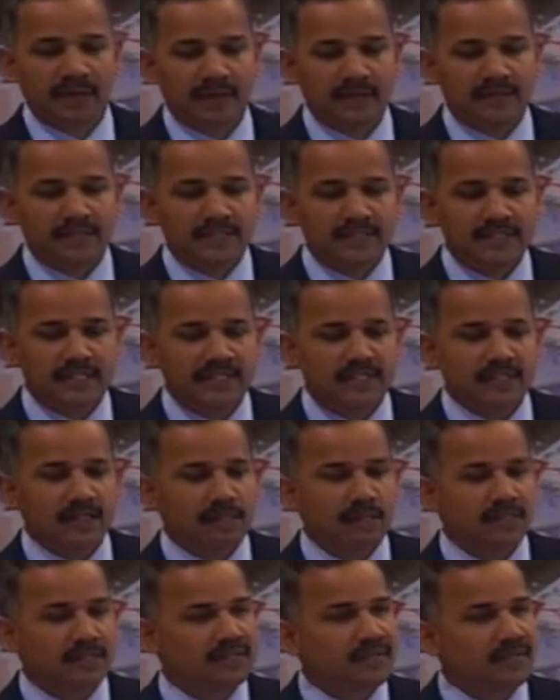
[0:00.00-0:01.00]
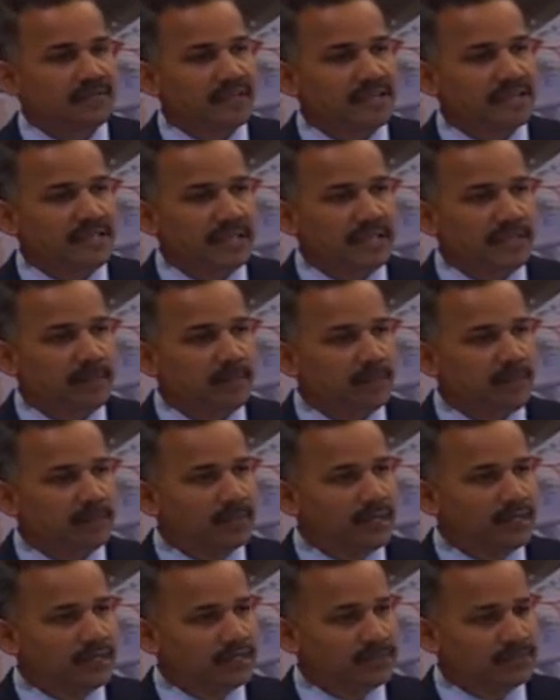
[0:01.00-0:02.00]
It says Digital Preservation and
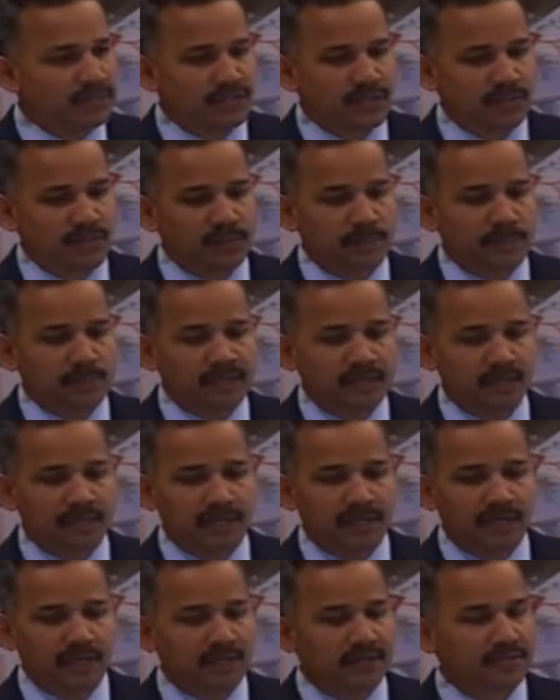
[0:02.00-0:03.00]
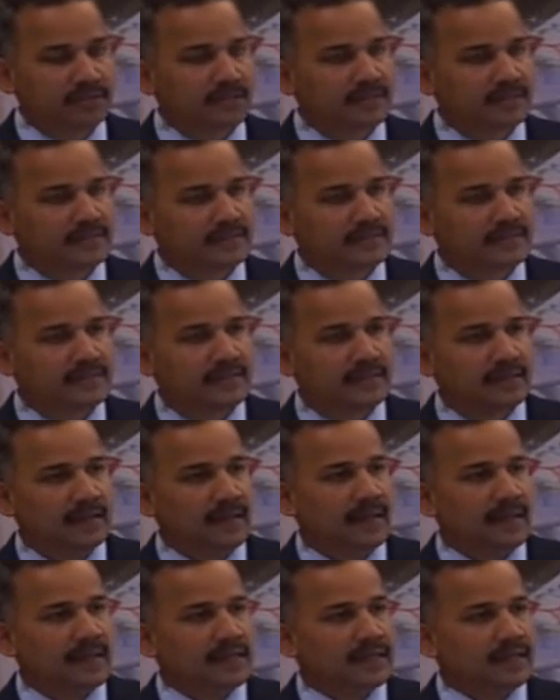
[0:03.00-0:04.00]
Permanent Access to Print Media Resources,
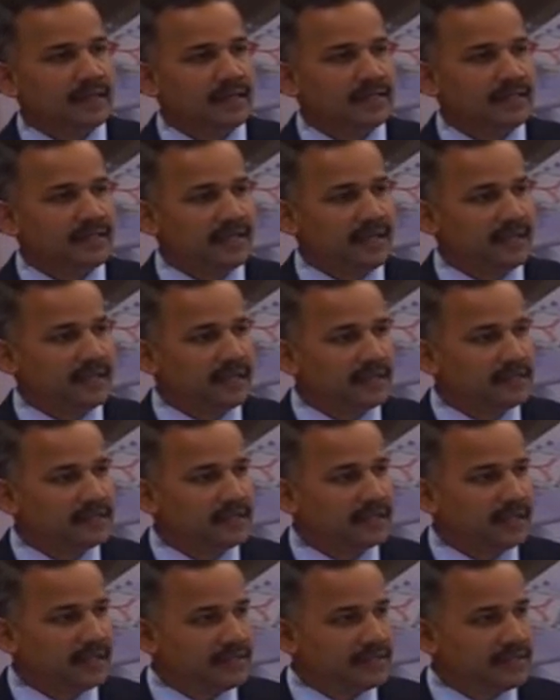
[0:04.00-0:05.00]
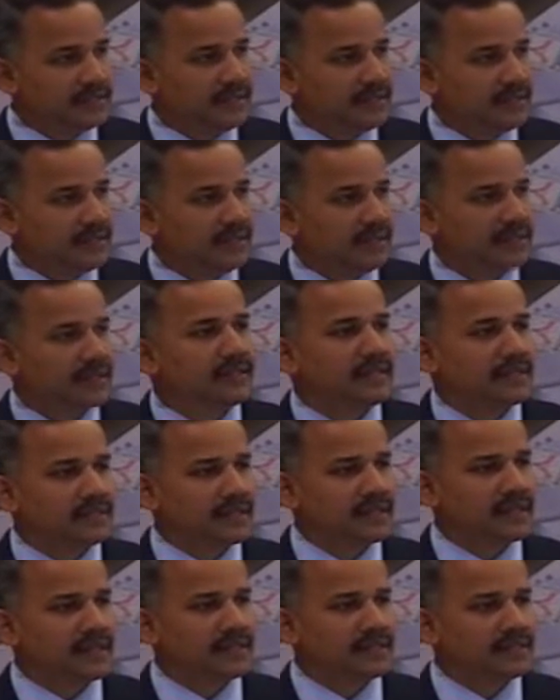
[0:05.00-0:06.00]
a TAKC case study. The
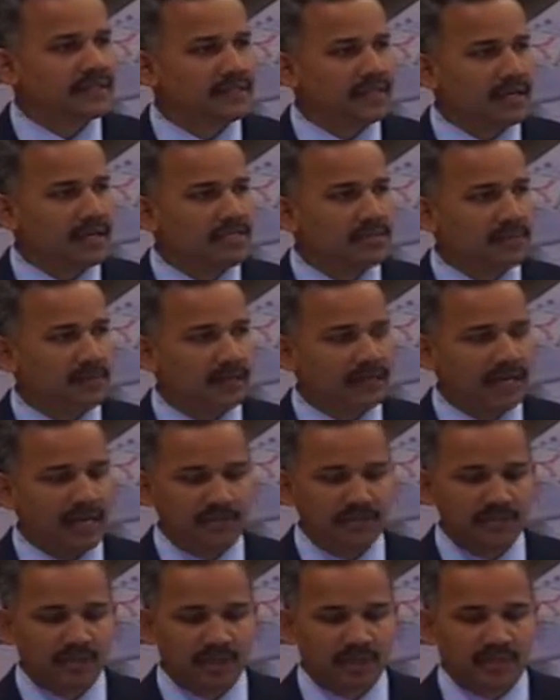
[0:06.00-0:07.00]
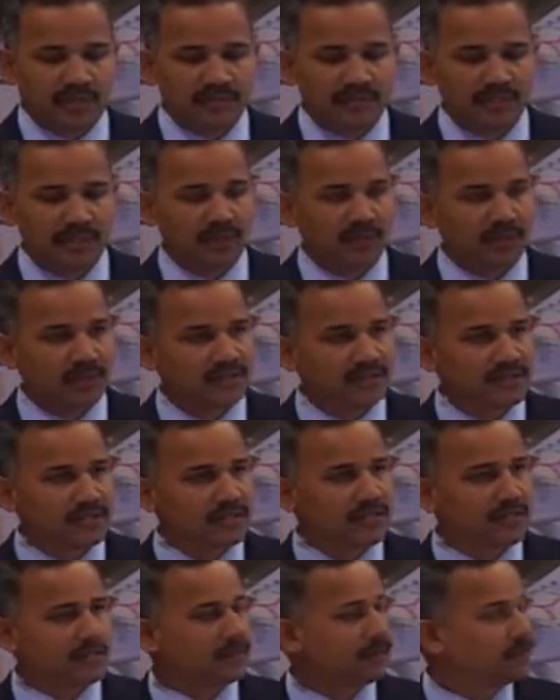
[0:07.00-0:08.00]
TAKC stands for Times, Archives and Knowledge
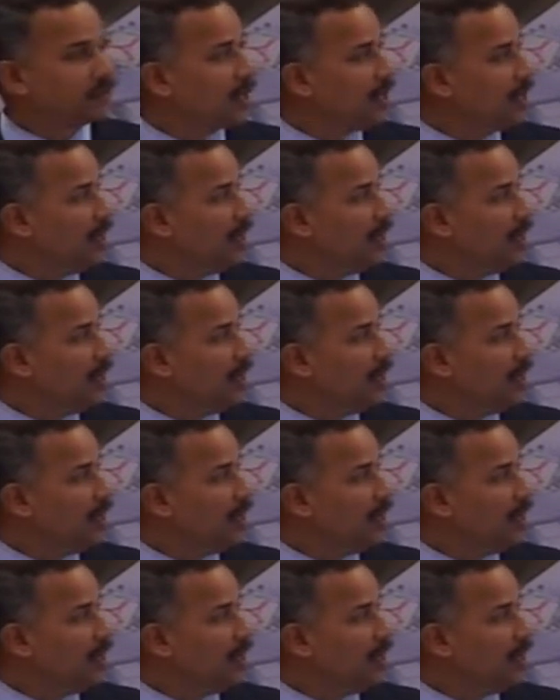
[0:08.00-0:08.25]
Center.